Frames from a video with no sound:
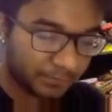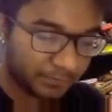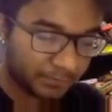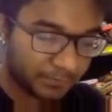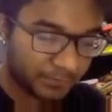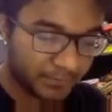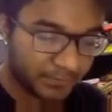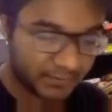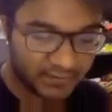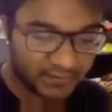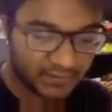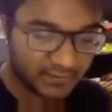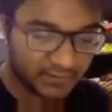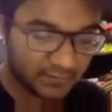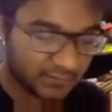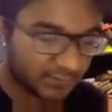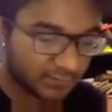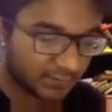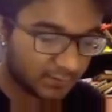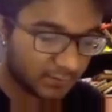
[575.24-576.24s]
this
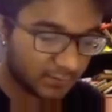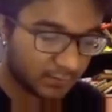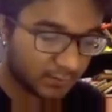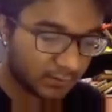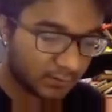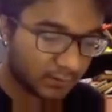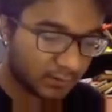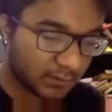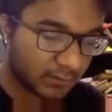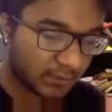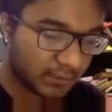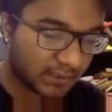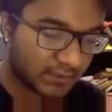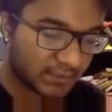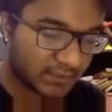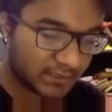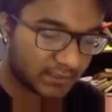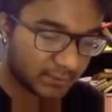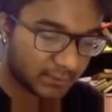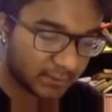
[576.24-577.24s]
is,
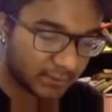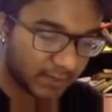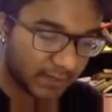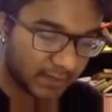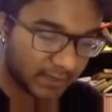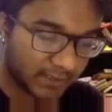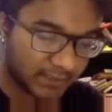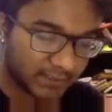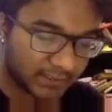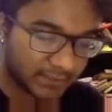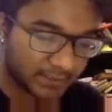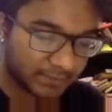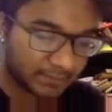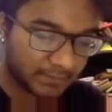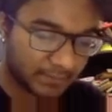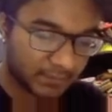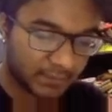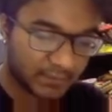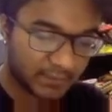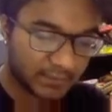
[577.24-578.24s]
let
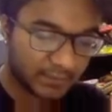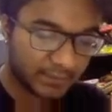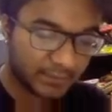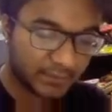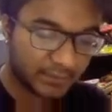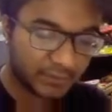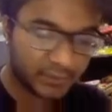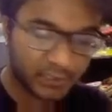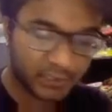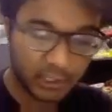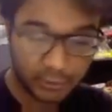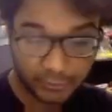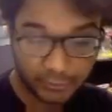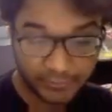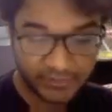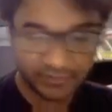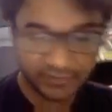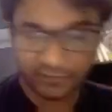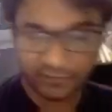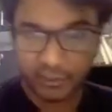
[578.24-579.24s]
me choose a color
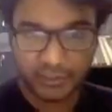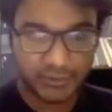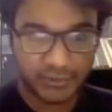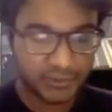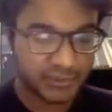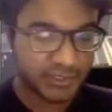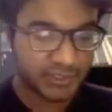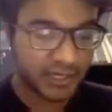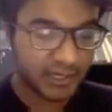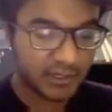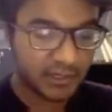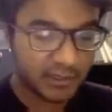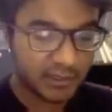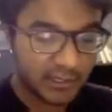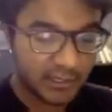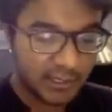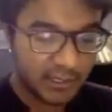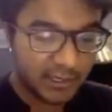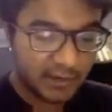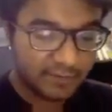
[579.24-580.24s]
which I've not chosen yet.
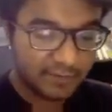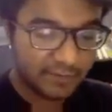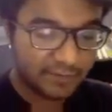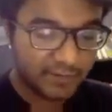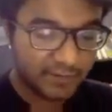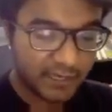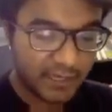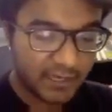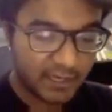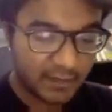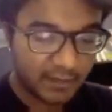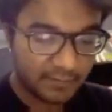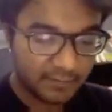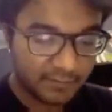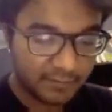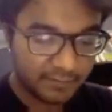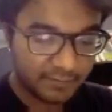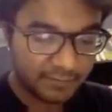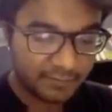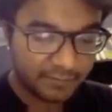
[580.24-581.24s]

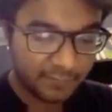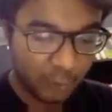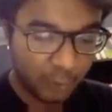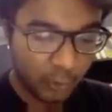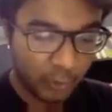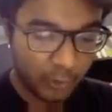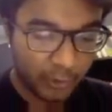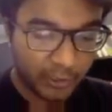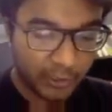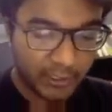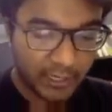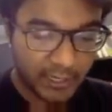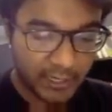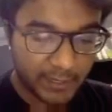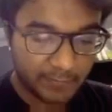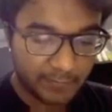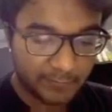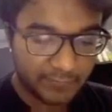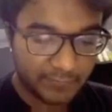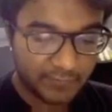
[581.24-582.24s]
54
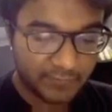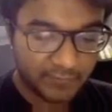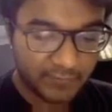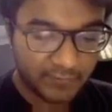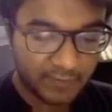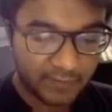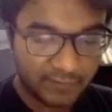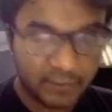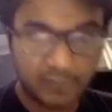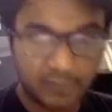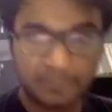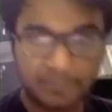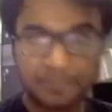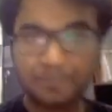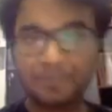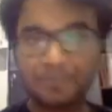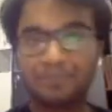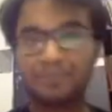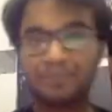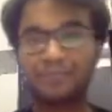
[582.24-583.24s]
times 7.
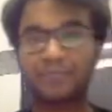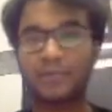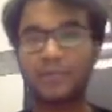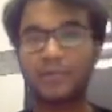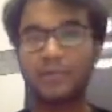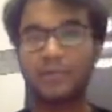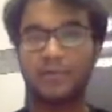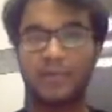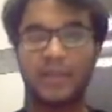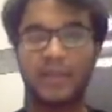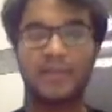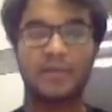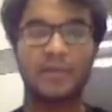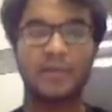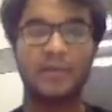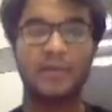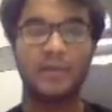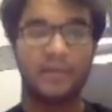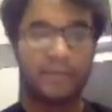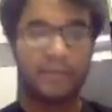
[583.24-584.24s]
Right?
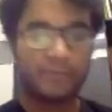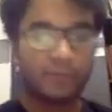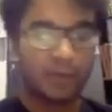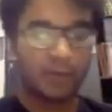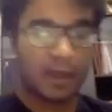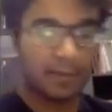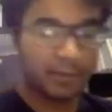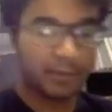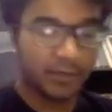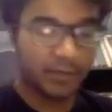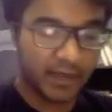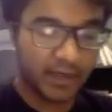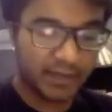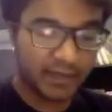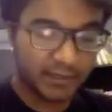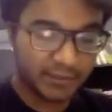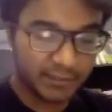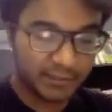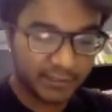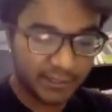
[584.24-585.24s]
So I'm gonna write
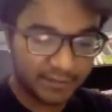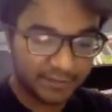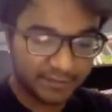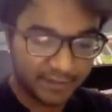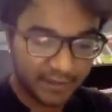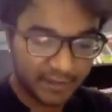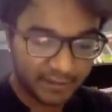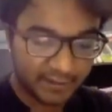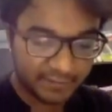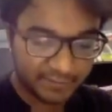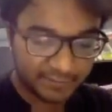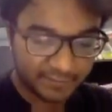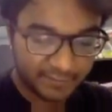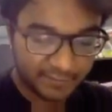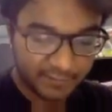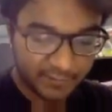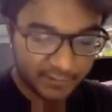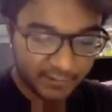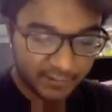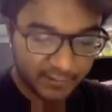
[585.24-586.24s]
a 35,
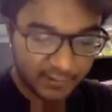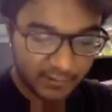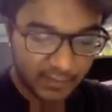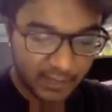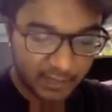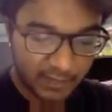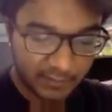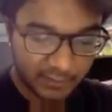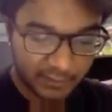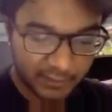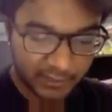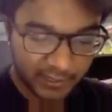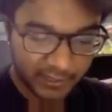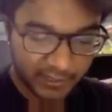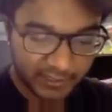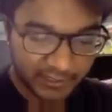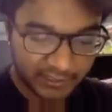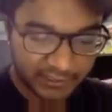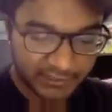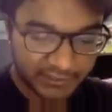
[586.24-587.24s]
I'm gonna
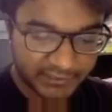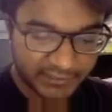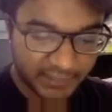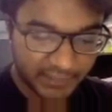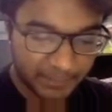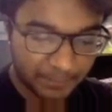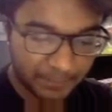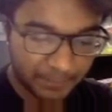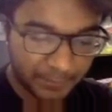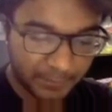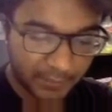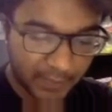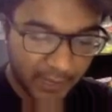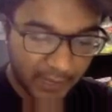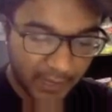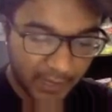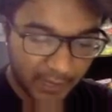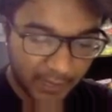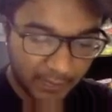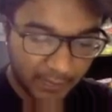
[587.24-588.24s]
write a step,
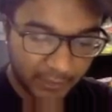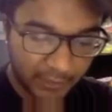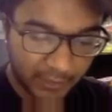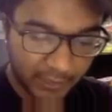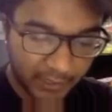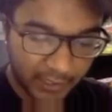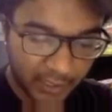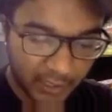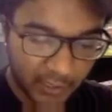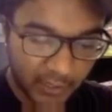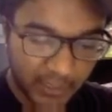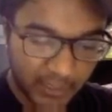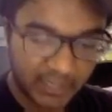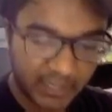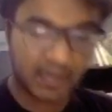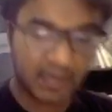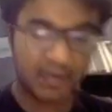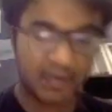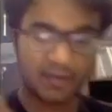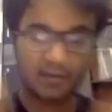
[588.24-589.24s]
and I'm gonna write a
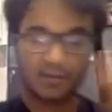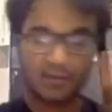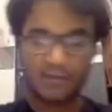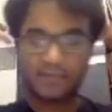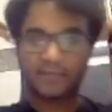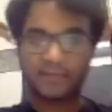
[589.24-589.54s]
28. This